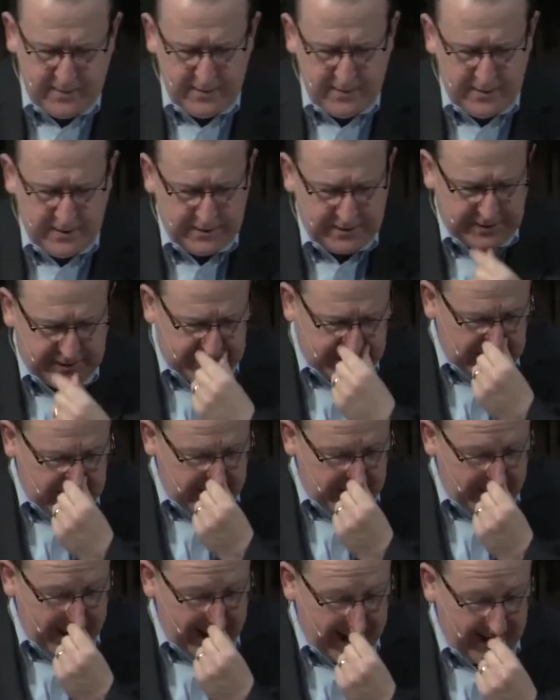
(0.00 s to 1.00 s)
is
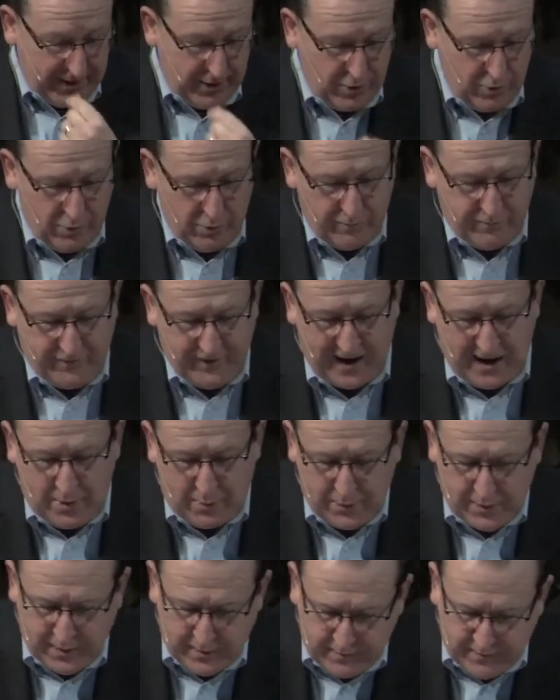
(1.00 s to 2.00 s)
the man who
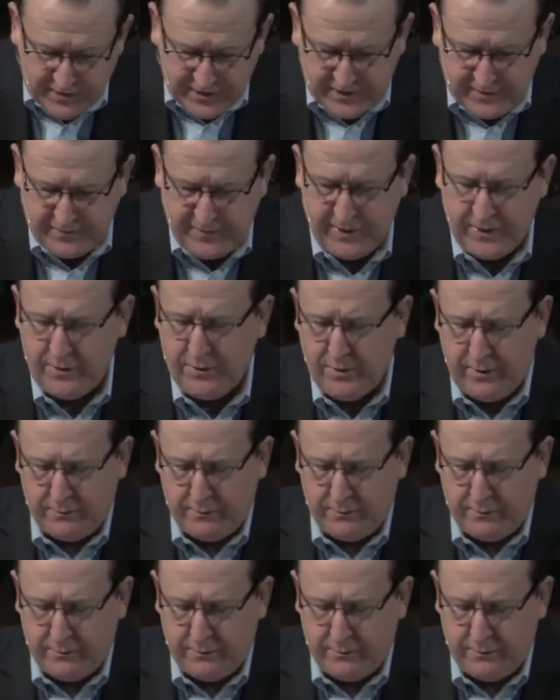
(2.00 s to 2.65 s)
founded this view.